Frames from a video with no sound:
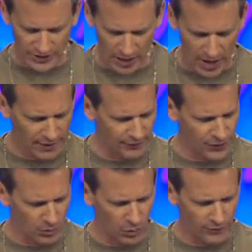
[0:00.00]
Now, if
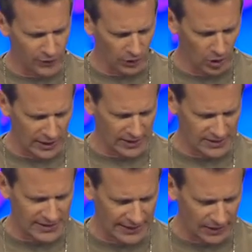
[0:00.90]
you're looking at
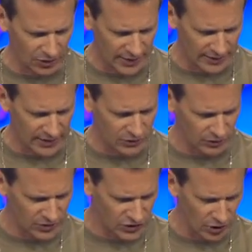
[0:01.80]
2 Corinthians, we're
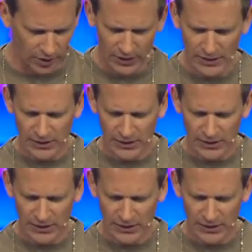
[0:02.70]
going to start